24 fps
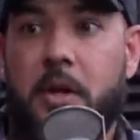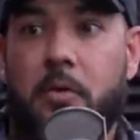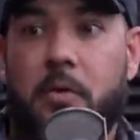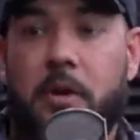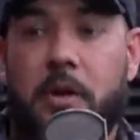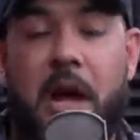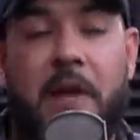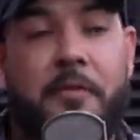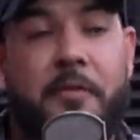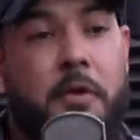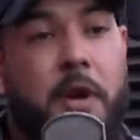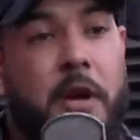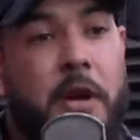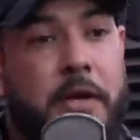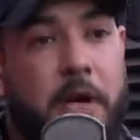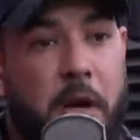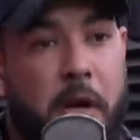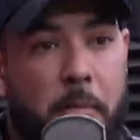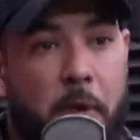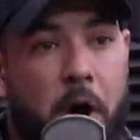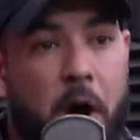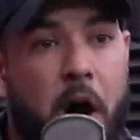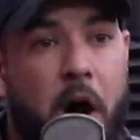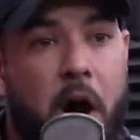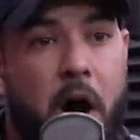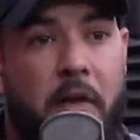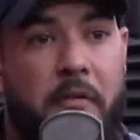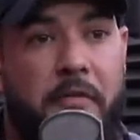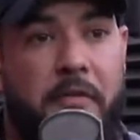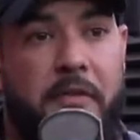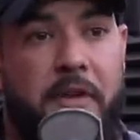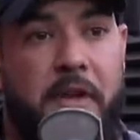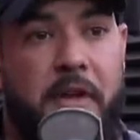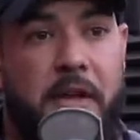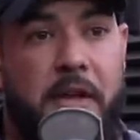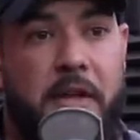After I come
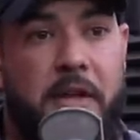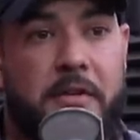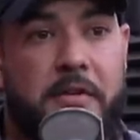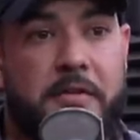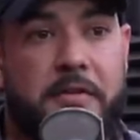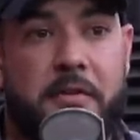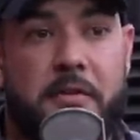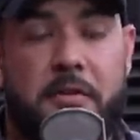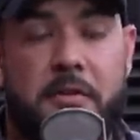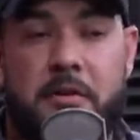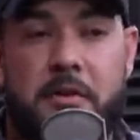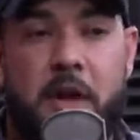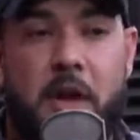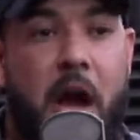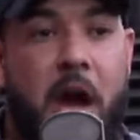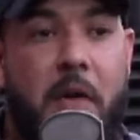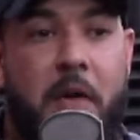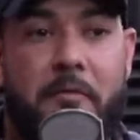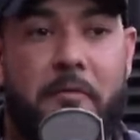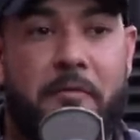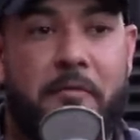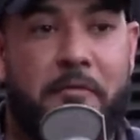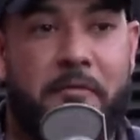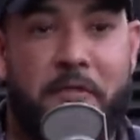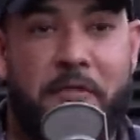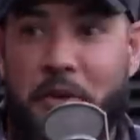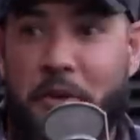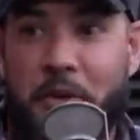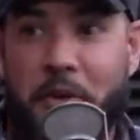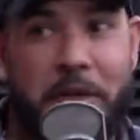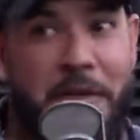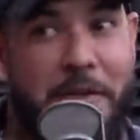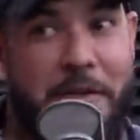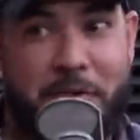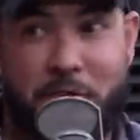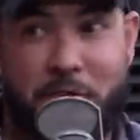off is not feeling as